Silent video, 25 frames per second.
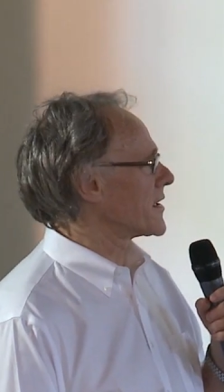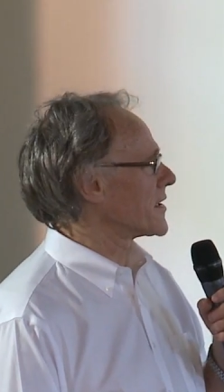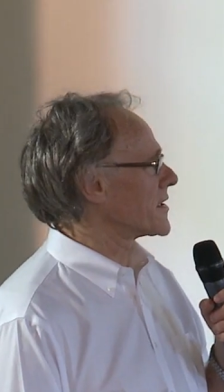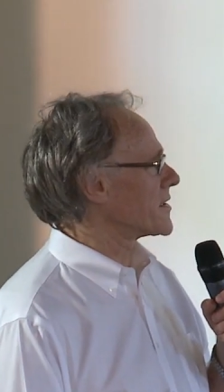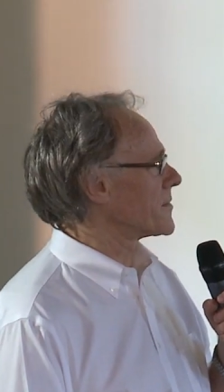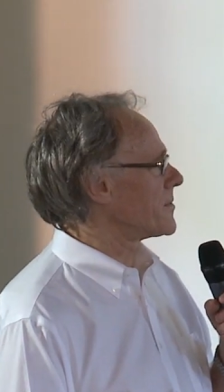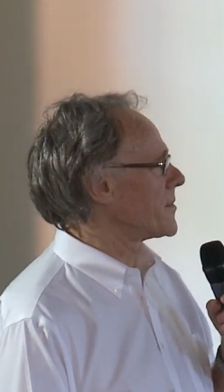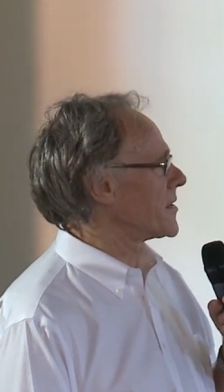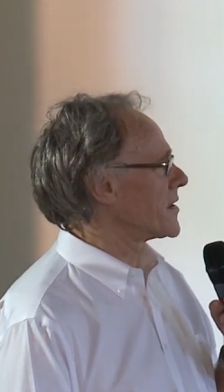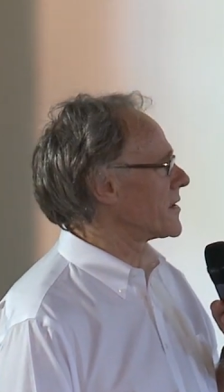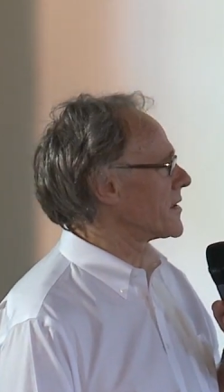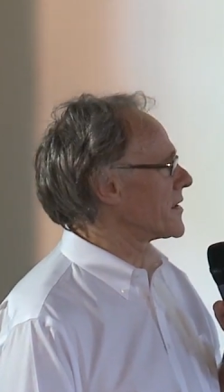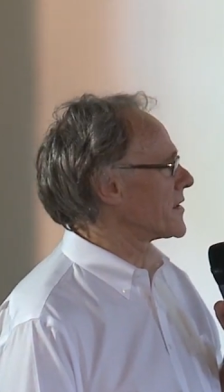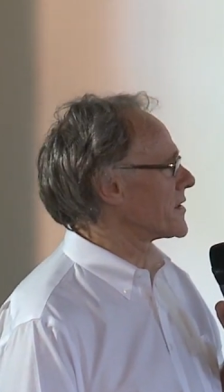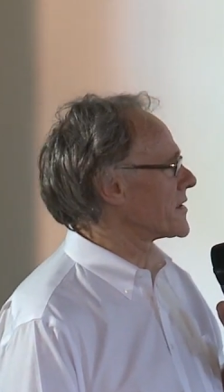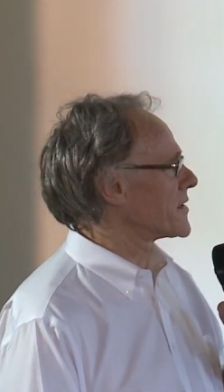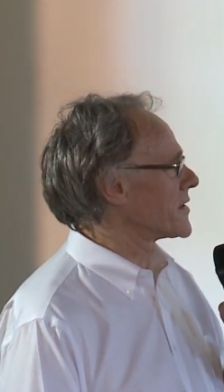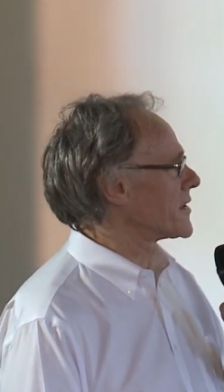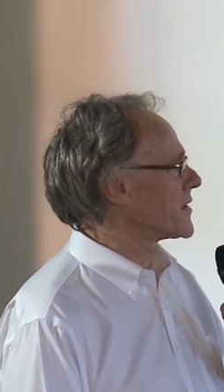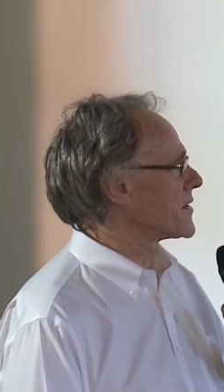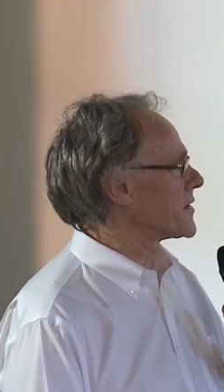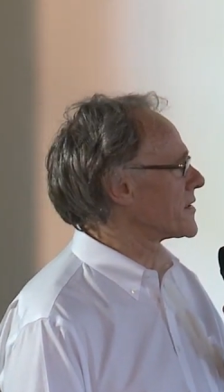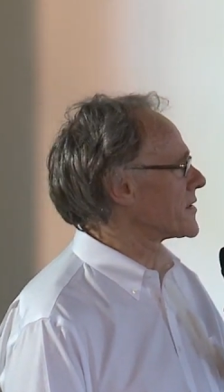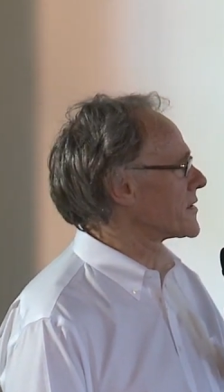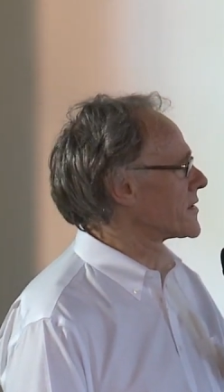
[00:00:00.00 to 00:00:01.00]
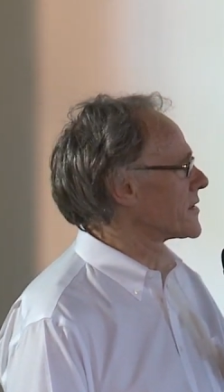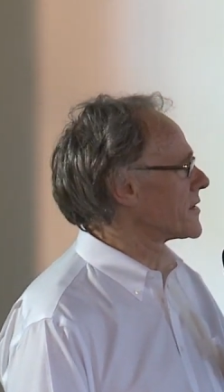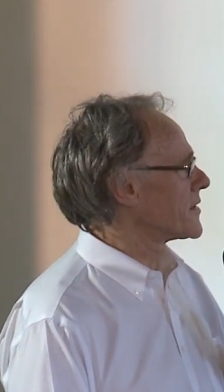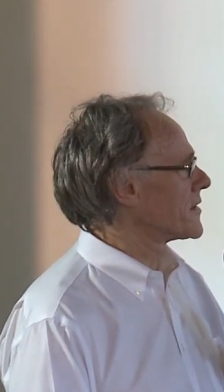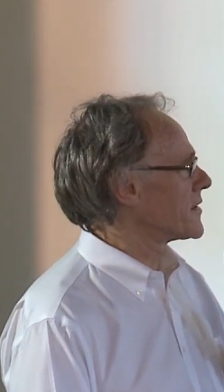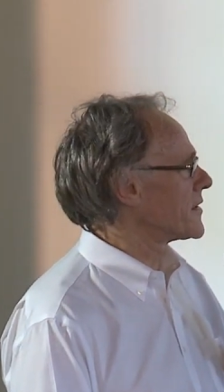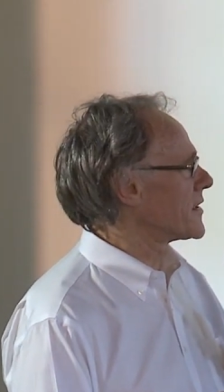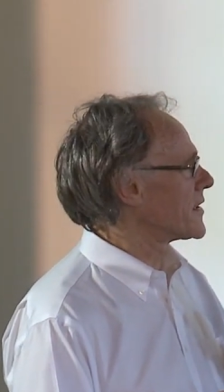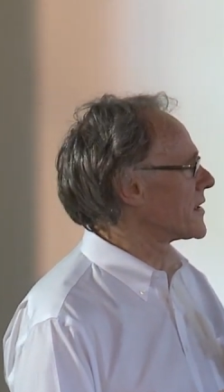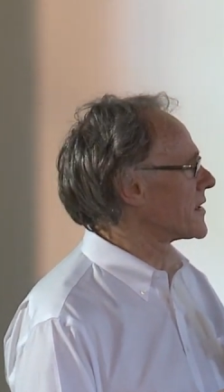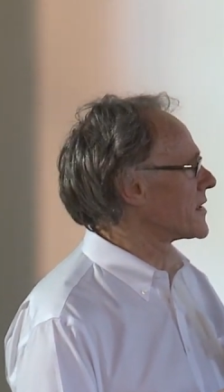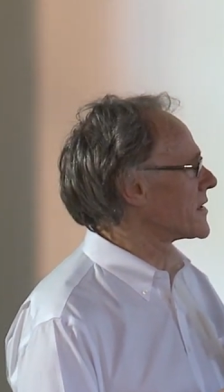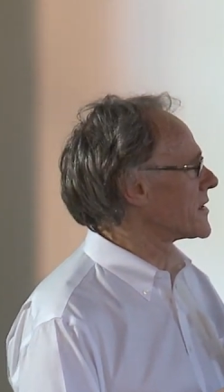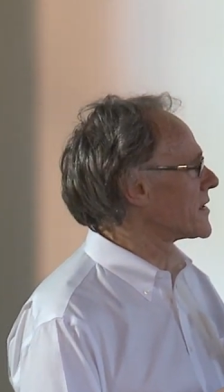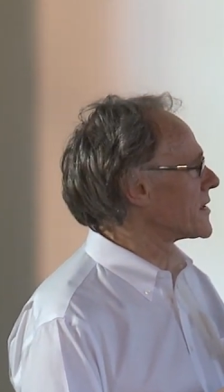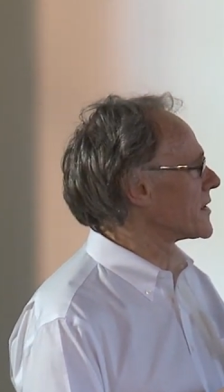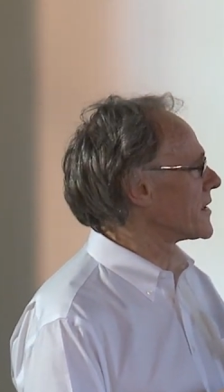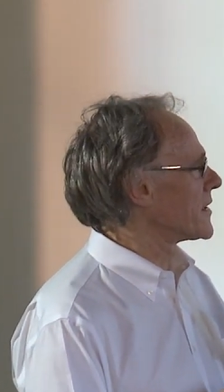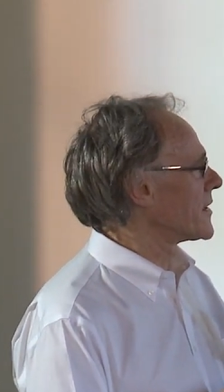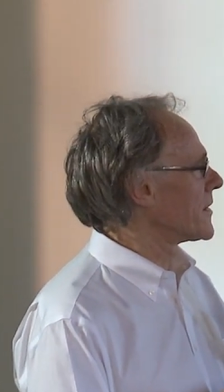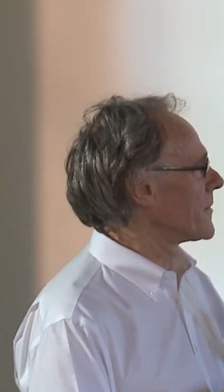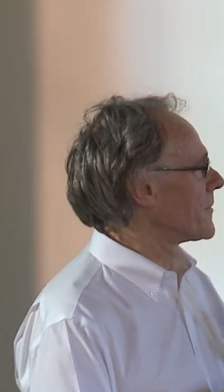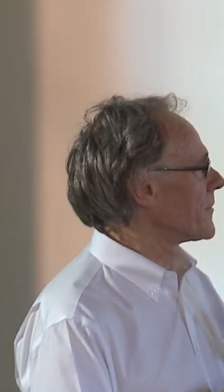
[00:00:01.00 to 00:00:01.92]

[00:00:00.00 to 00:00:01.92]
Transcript: experiences, that